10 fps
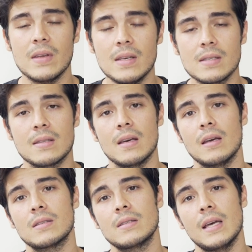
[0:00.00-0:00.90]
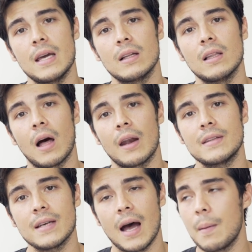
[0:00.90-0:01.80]
These things take a lot
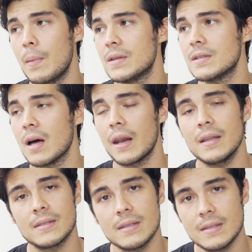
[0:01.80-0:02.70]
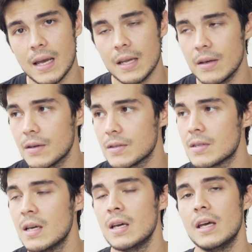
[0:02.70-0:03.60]
of time. It's not
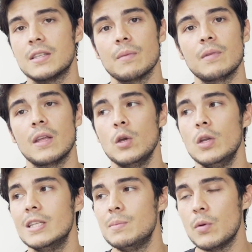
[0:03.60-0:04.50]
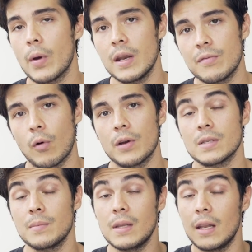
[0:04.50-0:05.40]
instantaneous. It's something that you need to be ready for.
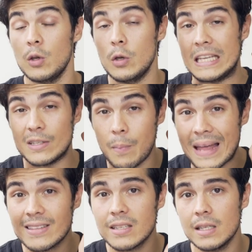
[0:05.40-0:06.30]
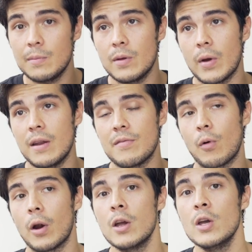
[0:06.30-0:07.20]
It's something that you need to mentally be ready
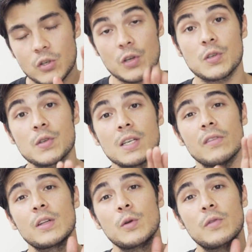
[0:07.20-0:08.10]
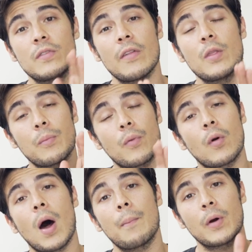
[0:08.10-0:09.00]
for. Trust yourself that you've done the
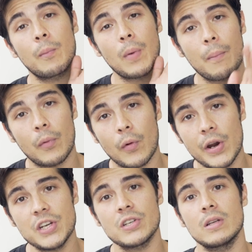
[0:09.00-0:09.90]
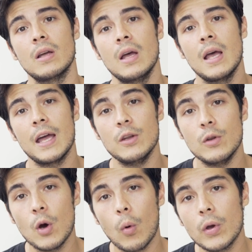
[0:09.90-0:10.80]
proper preparation and you
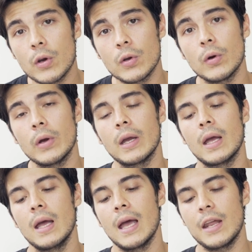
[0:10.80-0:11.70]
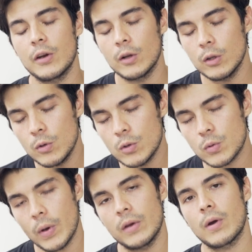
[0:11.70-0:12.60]
know what you're doing and you're gonna
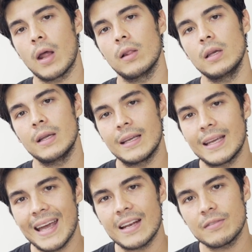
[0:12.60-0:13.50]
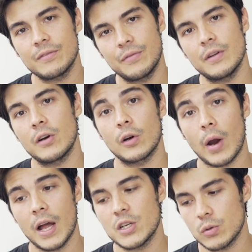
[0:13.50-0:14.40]
lose weight gradually and get fitter
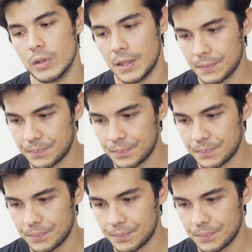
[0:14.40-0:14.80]
gradually.